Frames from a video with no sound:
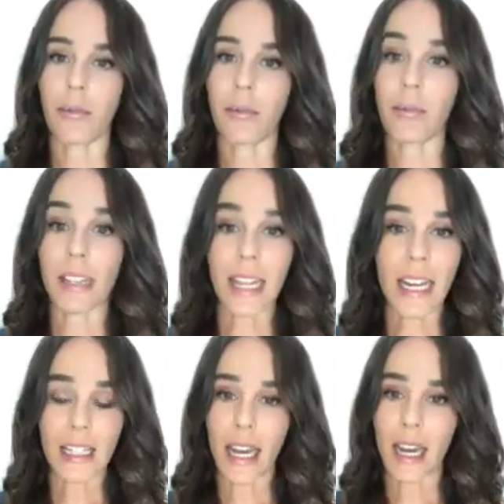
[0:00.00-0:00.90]

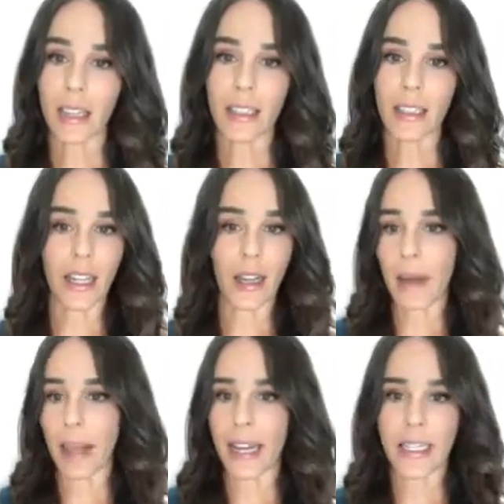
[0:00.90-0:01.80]
latex, like a
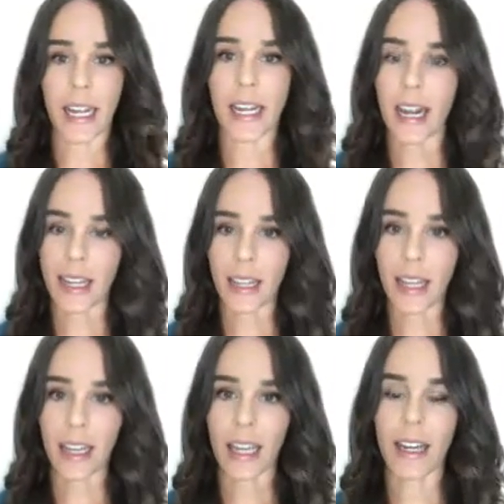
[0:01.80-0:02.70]
Band-Aid,
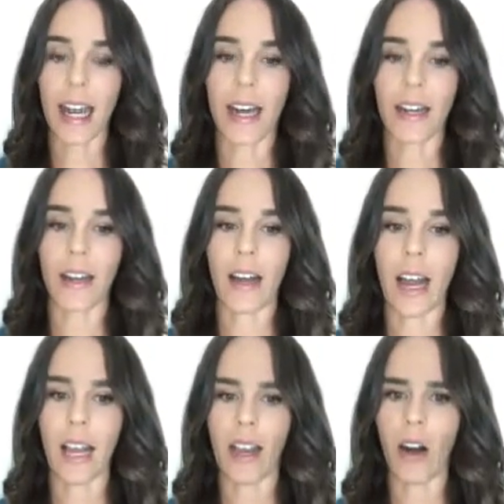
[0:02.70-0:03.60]
anything like that.
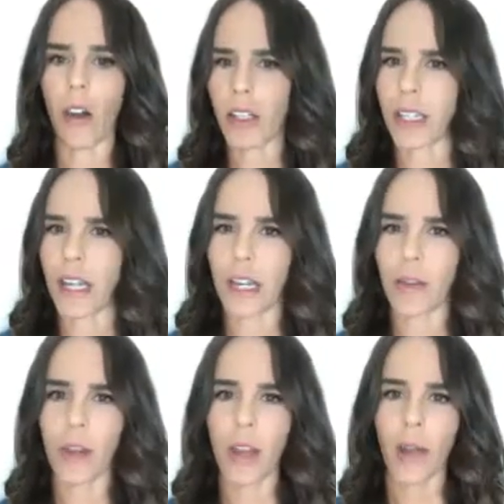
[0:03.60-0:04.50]
All of a
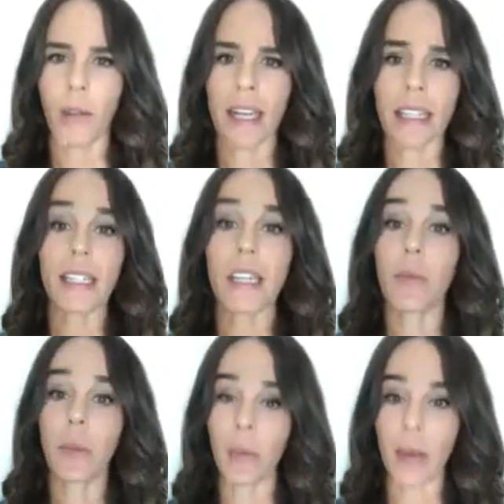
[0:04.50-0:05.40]
sudden, my
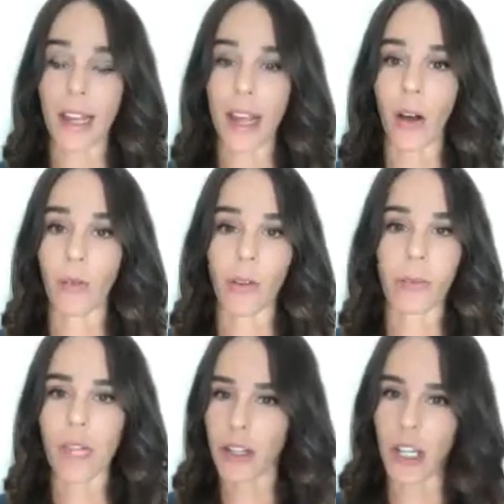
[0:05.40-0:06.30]
skin would break out from
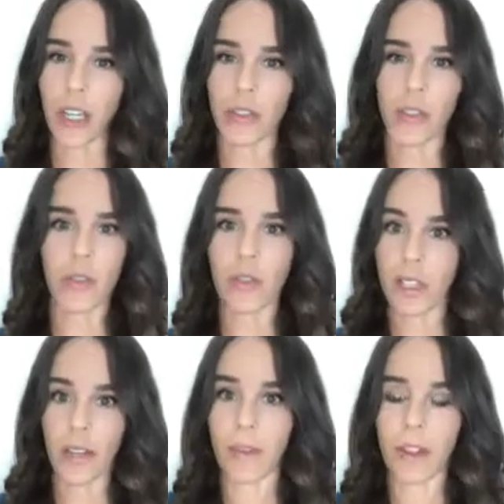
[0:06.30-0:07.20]
touching
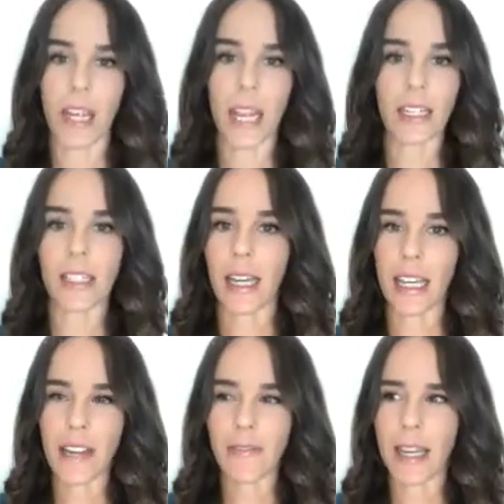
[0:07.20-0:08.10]
different things, like
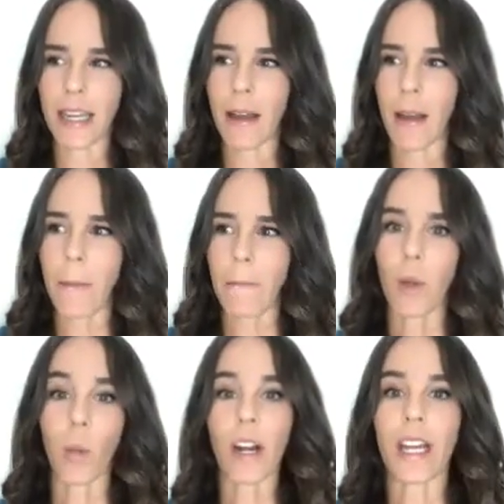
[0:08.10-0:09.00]
even
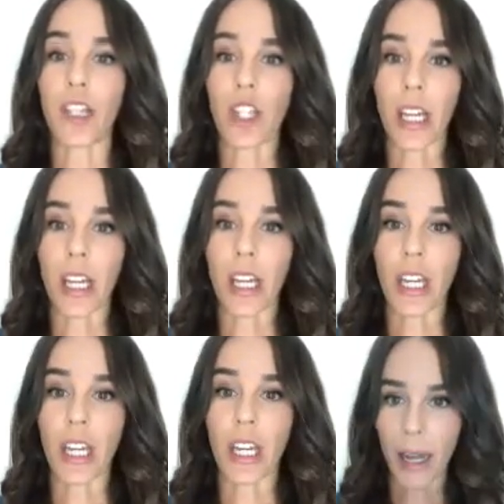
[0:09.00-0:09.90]
wearing jeans
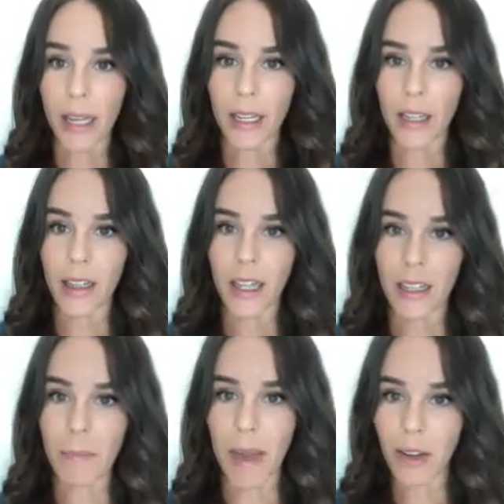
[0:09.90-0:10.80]
with a button
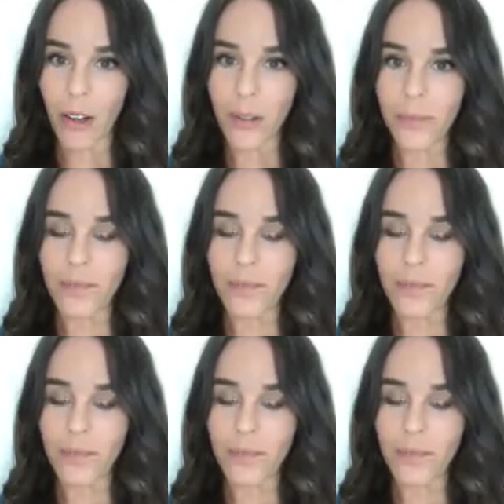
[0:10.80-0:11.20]
that's metal.